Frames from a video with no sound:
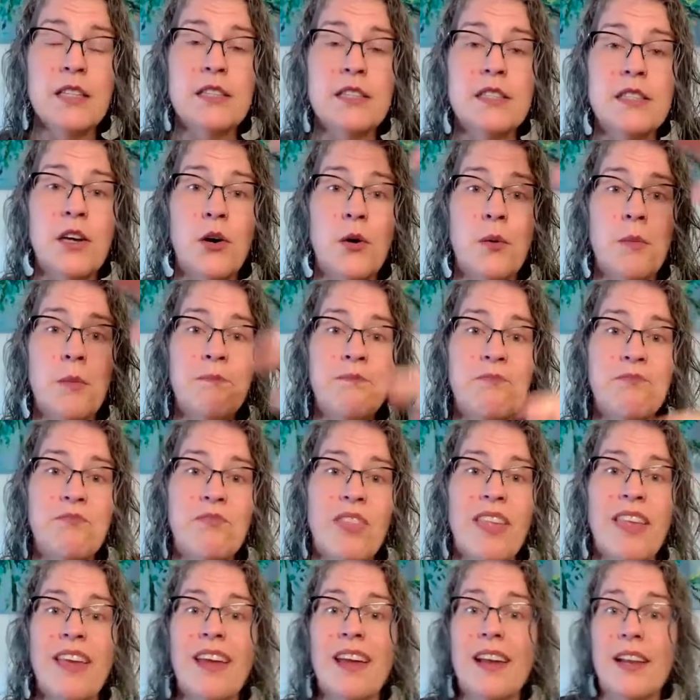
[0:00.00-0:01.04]
So
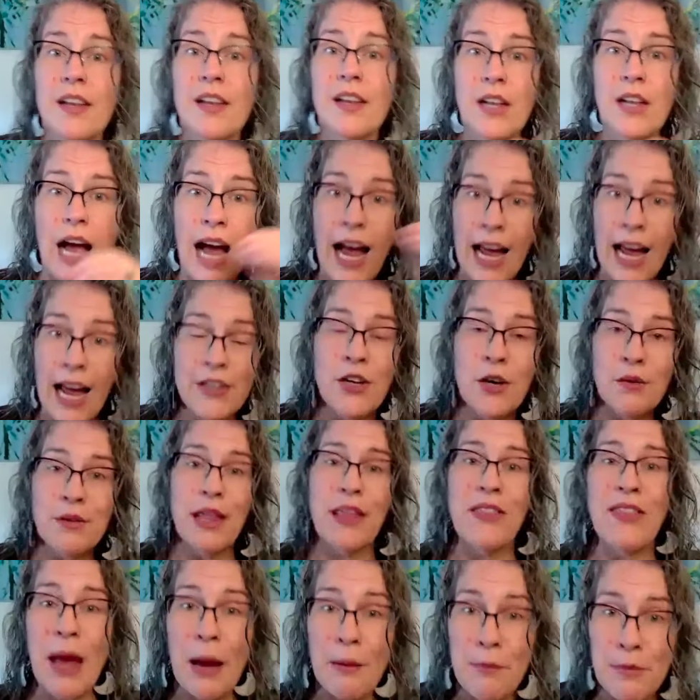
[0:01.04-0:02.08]
I know
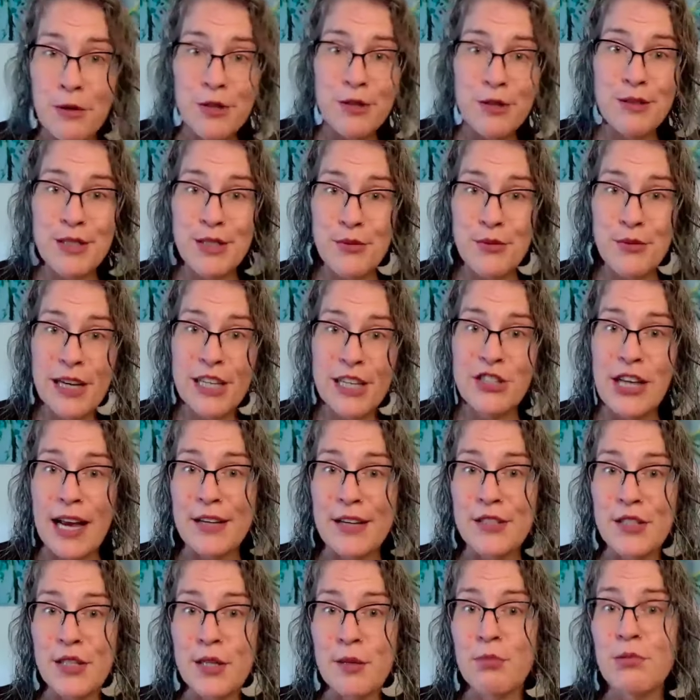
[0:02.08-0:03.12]
that that murderous rage
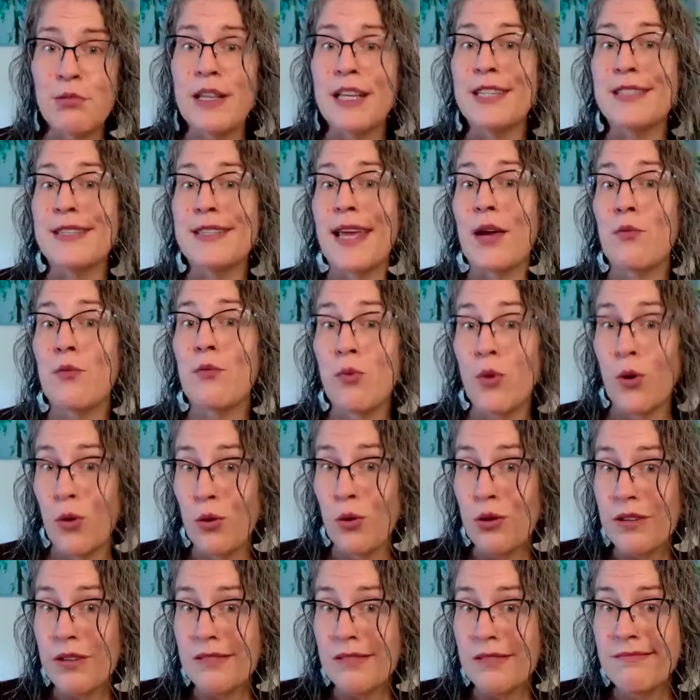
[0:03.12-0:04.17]
actually plays a
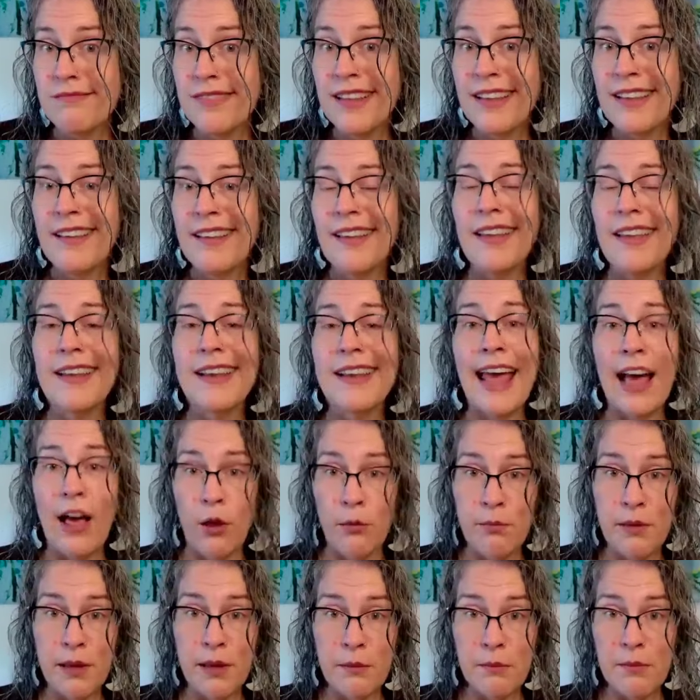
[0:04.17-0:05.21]
role in
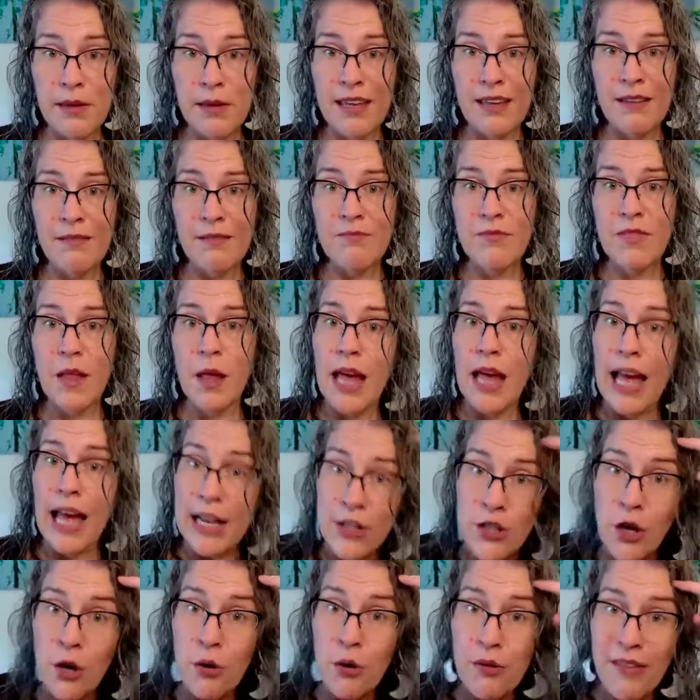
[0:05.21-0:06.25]
helping me.
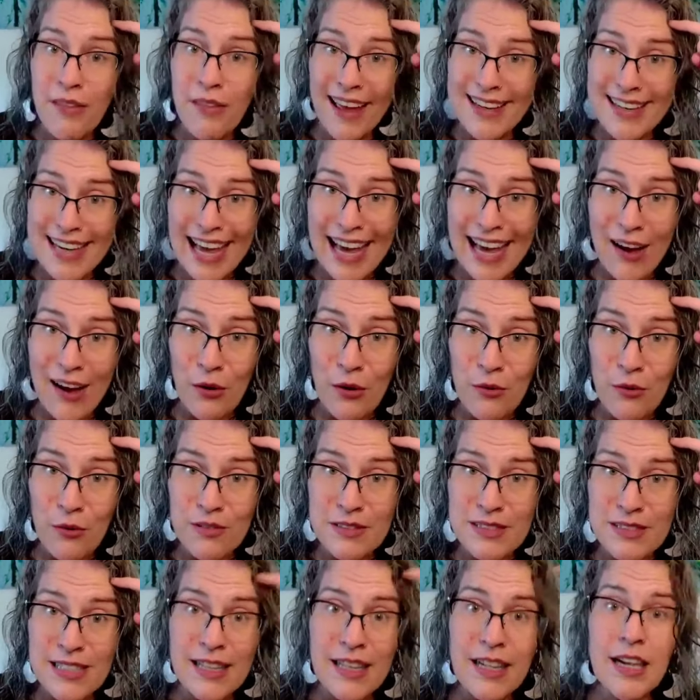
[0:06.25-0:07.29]
I know that now.
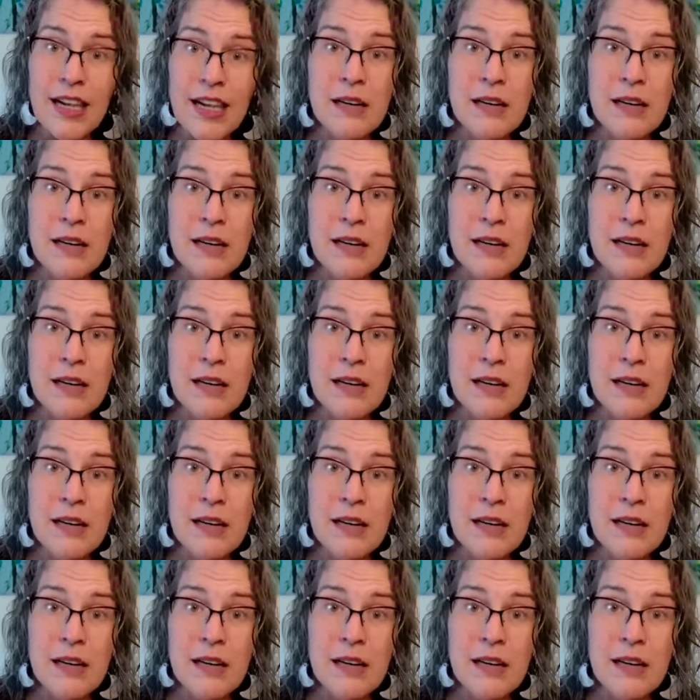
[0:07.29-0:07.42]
